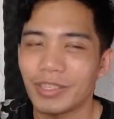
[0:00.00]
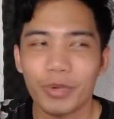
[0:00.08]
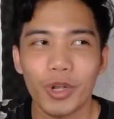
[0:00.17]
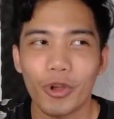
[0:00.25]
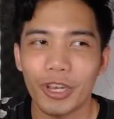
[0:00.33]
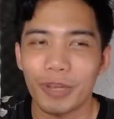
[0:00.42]
were
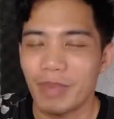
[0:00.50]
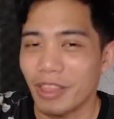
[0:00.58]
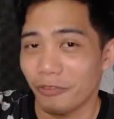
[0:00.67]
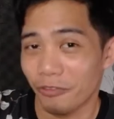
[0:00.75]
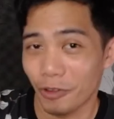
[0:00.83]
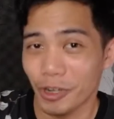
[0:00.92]
going to be the
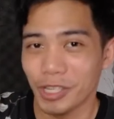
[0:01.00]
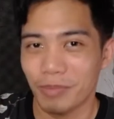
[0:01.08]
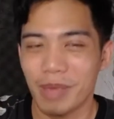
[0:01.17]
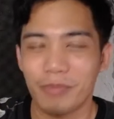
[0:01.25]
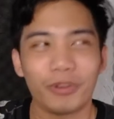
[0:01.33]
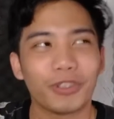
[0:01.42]
first
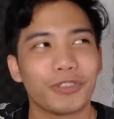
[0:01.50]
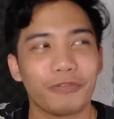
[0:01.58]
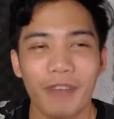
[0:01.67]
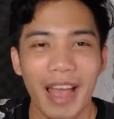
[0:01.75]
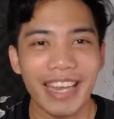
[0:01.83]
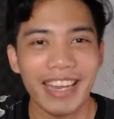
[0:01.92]
people to
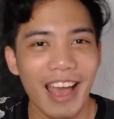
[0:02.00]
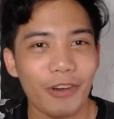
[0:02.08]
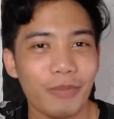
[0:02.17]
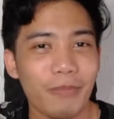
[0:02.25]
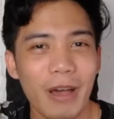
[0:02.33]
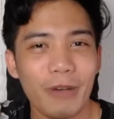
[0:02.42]
find
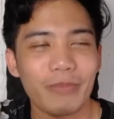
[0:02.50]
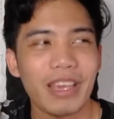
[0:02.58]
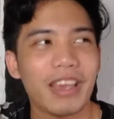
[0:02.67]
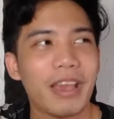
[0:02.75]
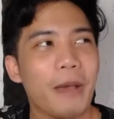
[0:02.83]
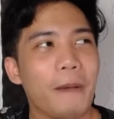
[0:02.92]
out about
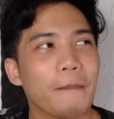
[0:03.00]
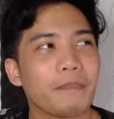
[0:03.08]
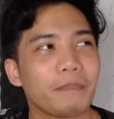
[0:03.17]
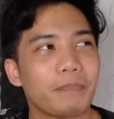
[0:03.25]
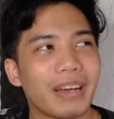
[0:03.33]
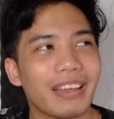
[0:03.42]
me,
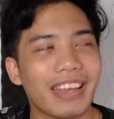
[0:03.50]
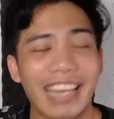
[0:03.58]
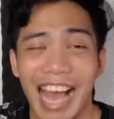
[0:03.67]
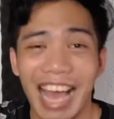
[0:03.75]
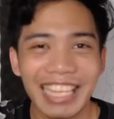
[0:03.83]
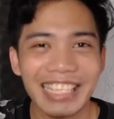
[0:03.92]
but in
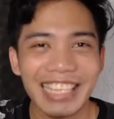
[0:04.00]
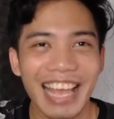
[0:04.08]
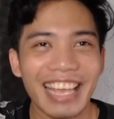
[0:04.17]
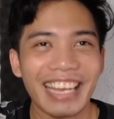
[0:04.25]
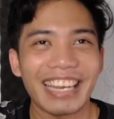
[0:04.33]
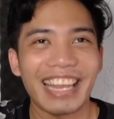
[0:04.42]
hindsight,